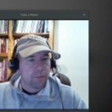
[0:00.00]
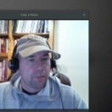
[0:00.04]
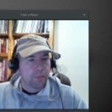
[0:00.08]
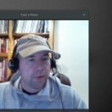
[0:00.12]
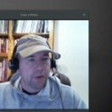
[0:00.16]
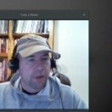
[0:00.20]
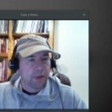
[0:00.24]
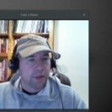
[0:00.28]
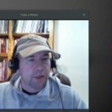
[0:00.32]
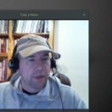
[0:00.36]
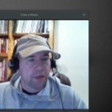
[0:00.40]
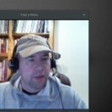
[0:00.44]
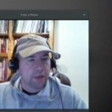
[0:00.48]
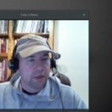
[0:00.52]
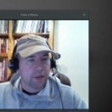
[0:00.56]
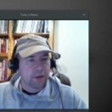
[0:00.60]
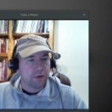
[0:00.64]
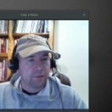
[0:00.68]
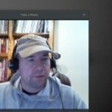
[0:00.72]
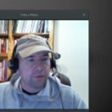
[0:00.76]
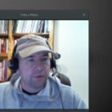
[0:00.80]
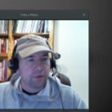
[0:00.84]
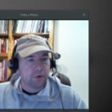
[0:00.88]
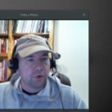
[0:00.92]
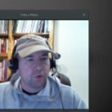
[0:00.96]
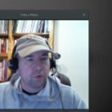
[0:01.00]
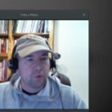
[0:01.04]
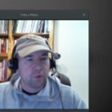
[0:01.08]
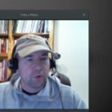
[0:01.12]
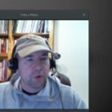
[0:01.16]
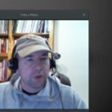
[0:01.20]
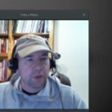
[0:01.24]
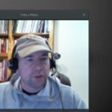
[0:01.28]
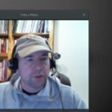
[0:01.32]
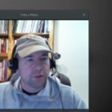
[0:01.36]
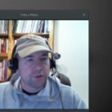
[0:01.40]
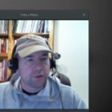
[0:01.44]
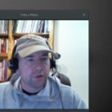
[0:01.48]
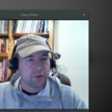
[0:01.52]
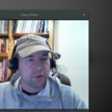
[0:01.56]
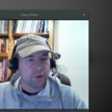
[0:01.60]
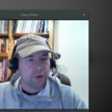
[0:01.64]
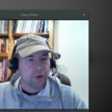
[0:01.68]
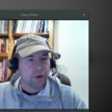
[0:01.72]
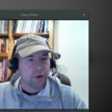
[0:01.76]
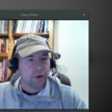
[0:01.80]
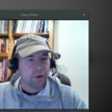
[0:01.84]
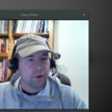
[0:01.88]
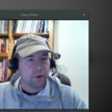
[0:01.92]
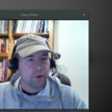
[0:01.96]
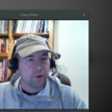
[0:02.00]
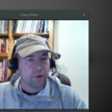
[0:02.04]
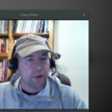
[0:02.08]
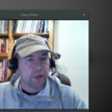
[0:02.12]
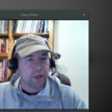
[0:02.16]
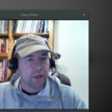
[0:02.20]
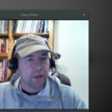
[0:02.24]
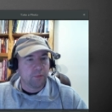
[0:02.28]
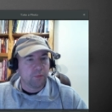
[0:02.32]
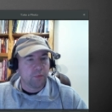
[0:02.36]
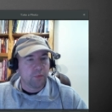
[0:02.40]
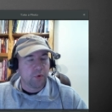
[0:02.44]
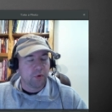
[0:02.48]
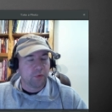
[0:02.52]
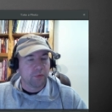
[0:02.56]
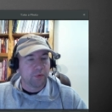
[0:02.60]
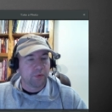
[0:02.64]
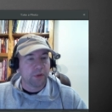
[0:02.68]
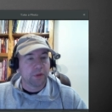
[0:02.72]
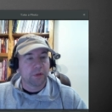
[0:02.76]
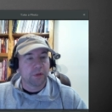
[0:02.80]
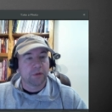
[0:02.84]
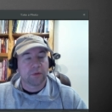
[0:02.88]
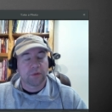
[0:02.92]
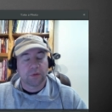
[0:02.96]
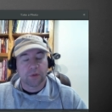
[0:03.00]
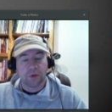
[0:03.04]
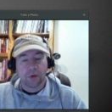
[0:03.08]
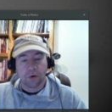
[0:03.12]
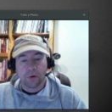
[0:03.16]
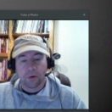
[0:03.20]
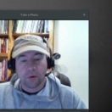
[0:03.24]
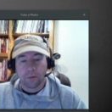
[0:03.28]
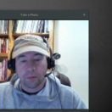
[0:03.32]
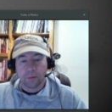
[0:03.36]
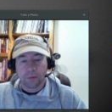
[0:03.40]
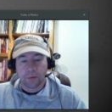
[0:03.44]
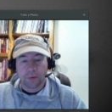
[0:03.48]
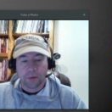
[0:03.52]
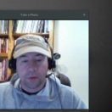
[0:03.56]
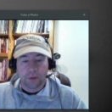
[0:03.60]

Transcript: but if you want to go and move it, so,